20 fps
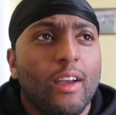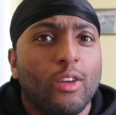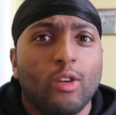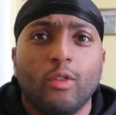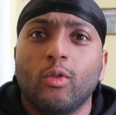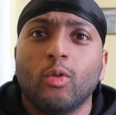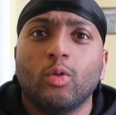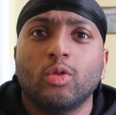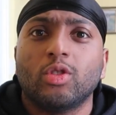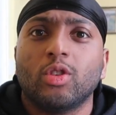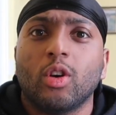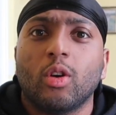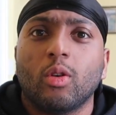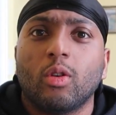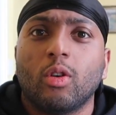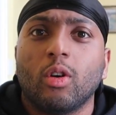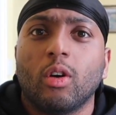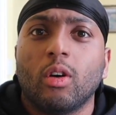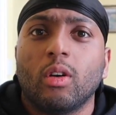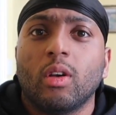You've also
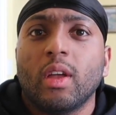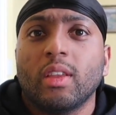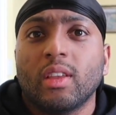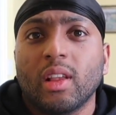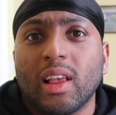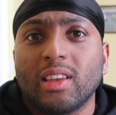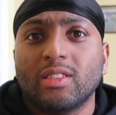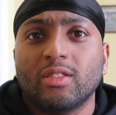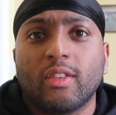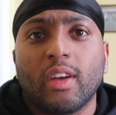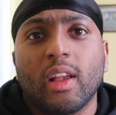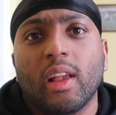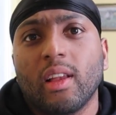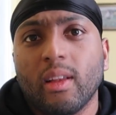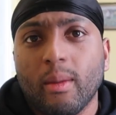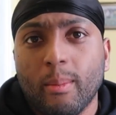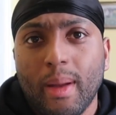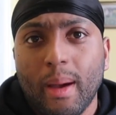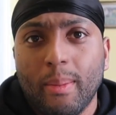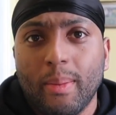got the likes of
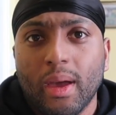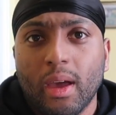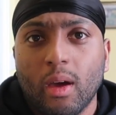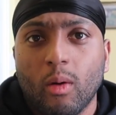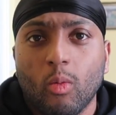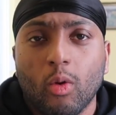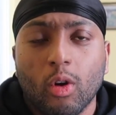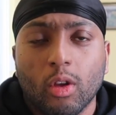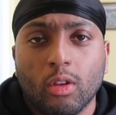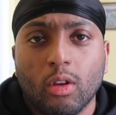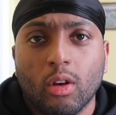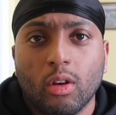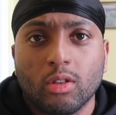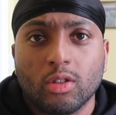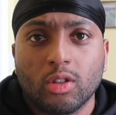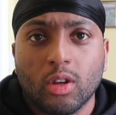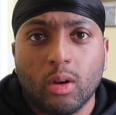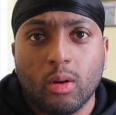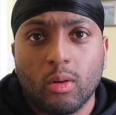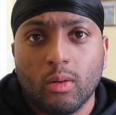Kylian Mbappe and whatnot.
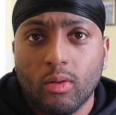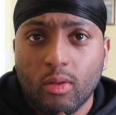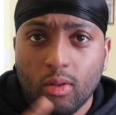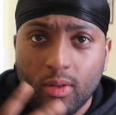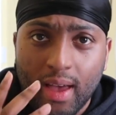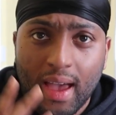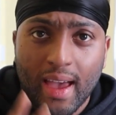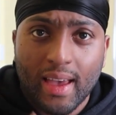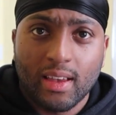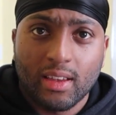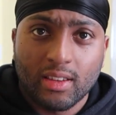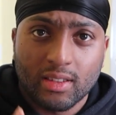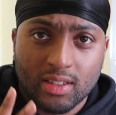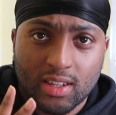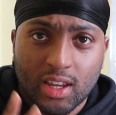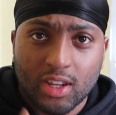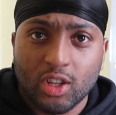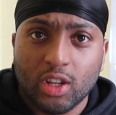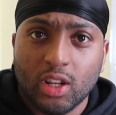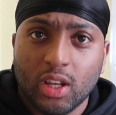So that
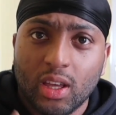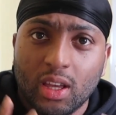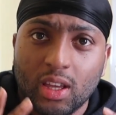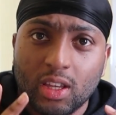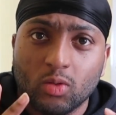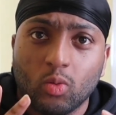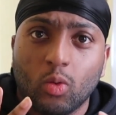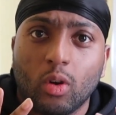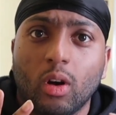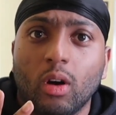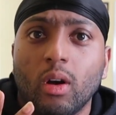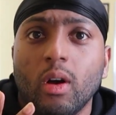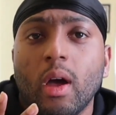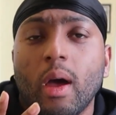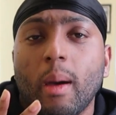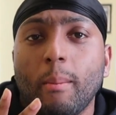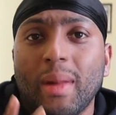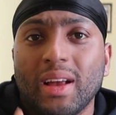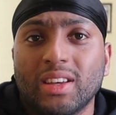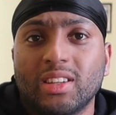essentially is what
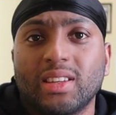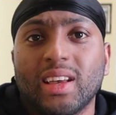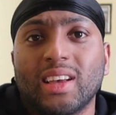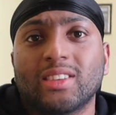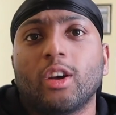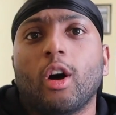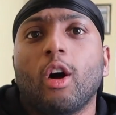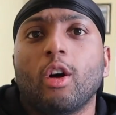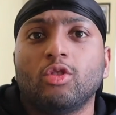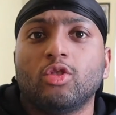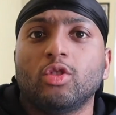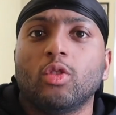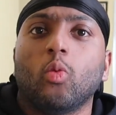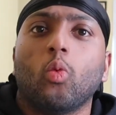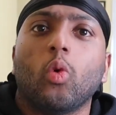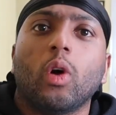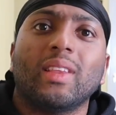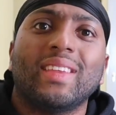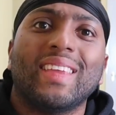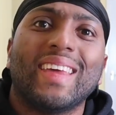Match Attax
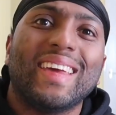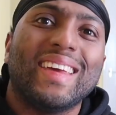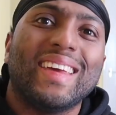101